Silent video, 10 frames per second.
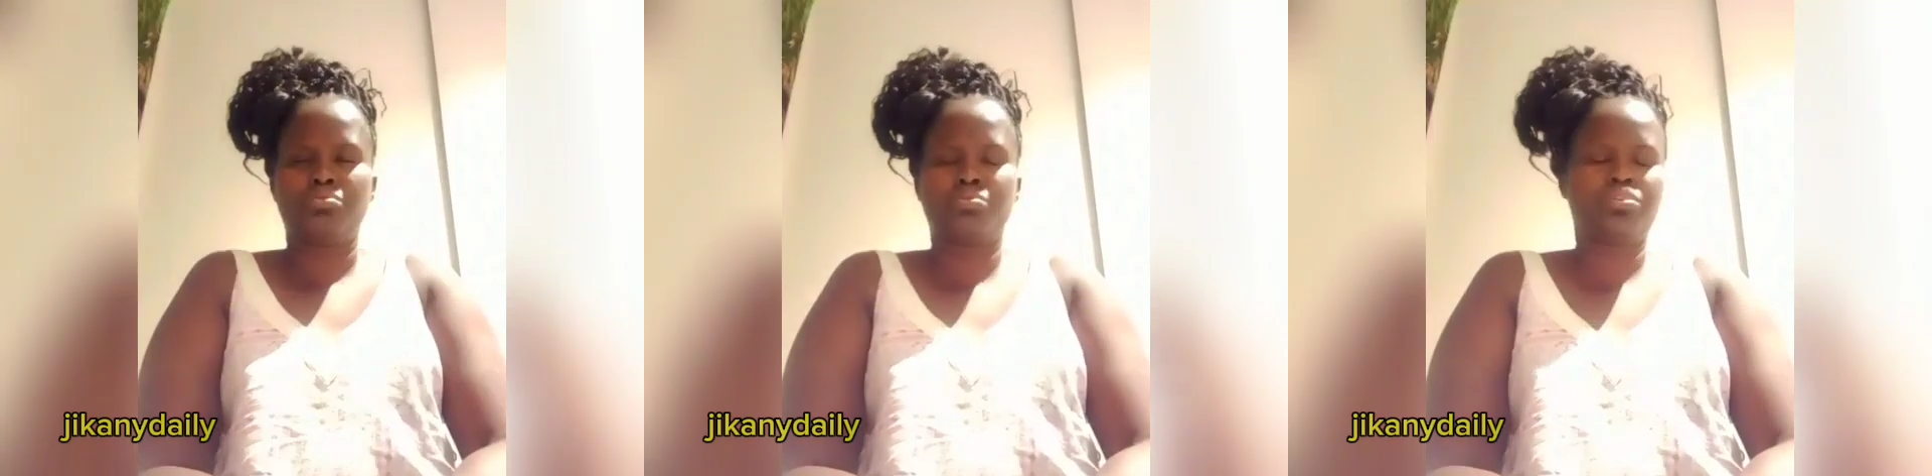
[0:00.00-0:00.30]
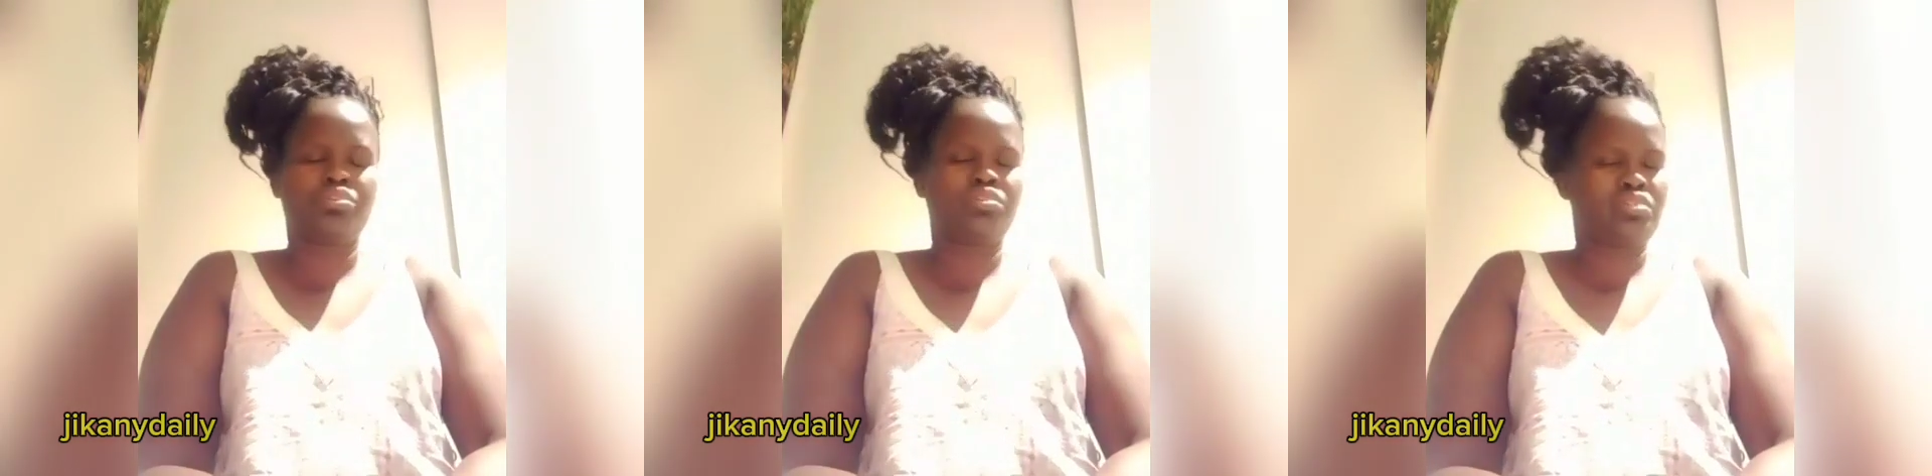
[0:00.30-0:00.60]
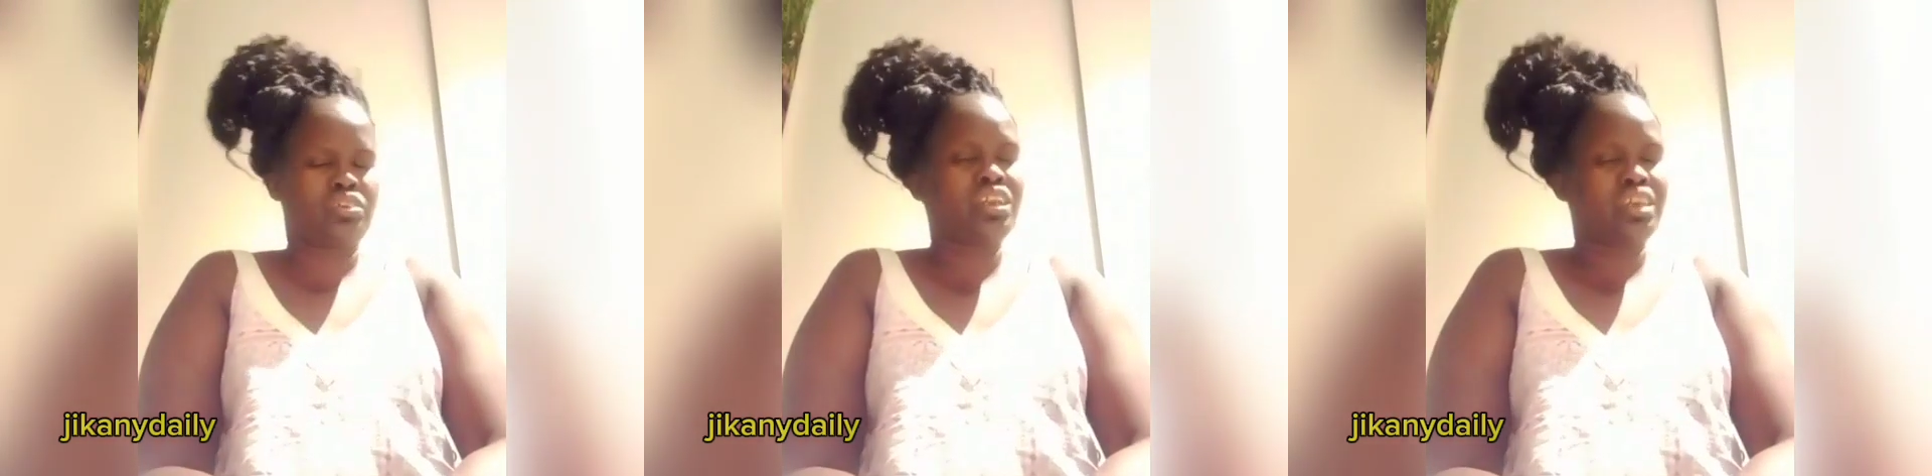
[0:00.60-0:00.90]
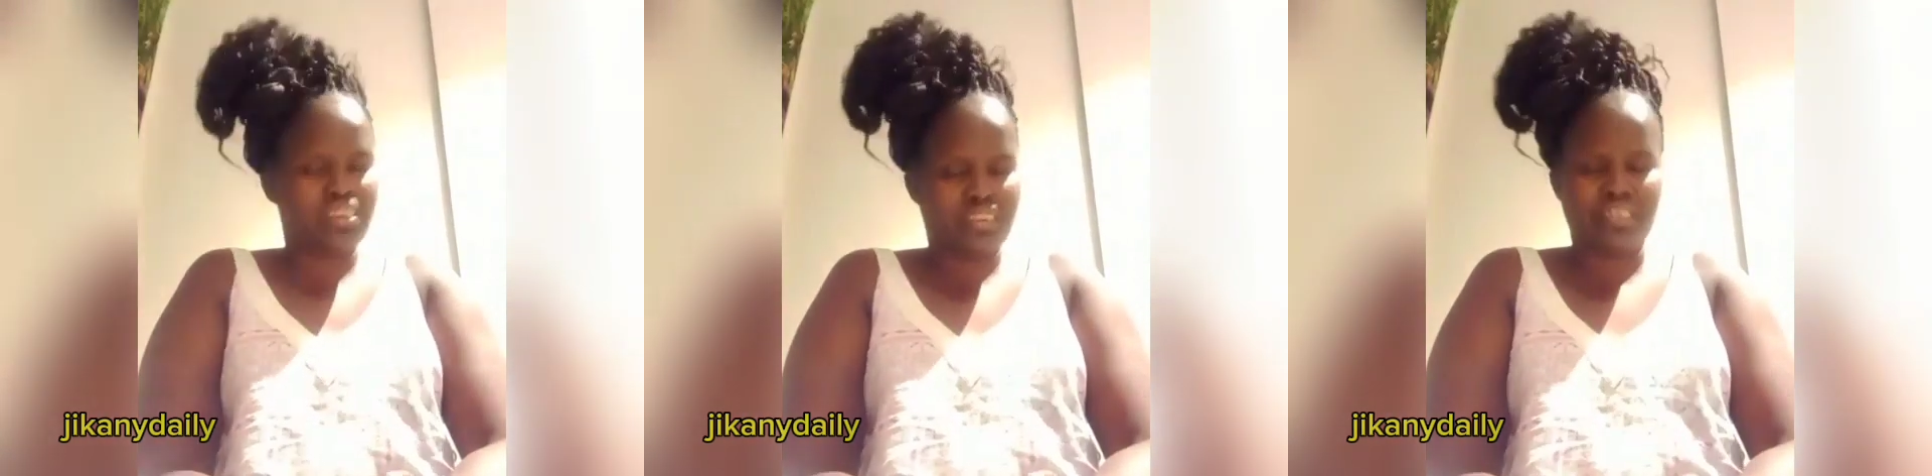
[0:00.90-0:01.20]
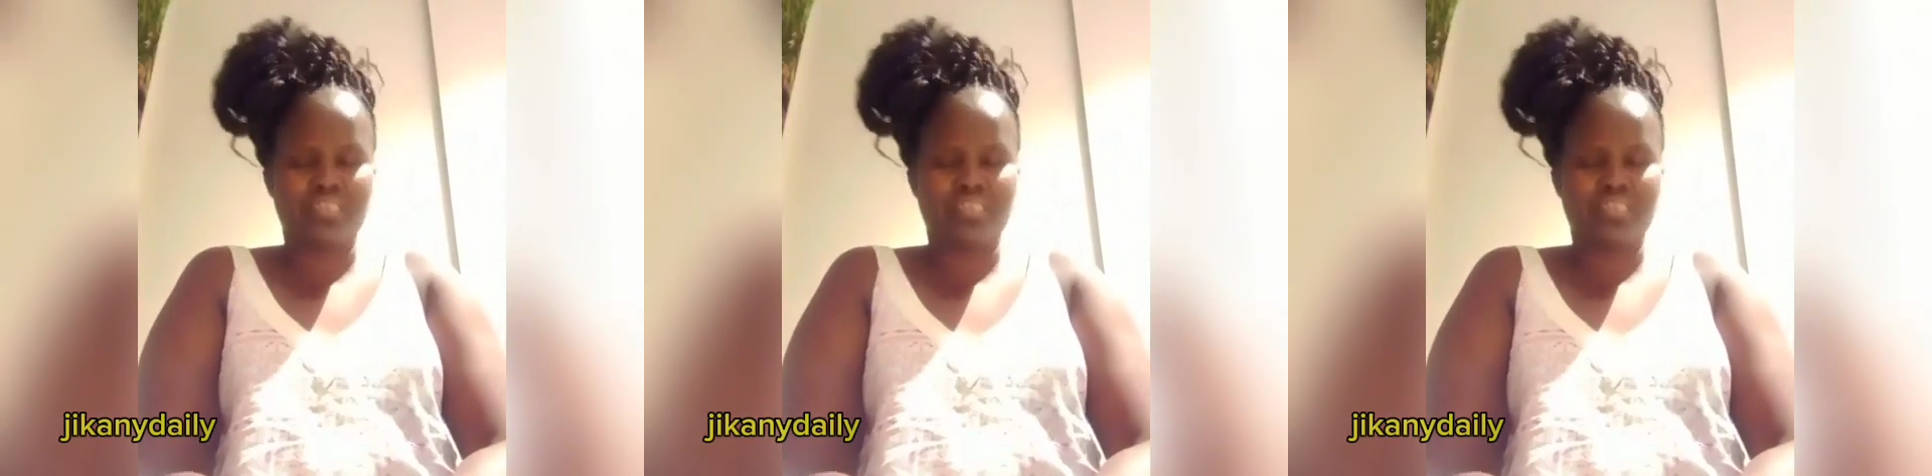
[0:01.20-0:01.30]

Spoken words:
no chalet.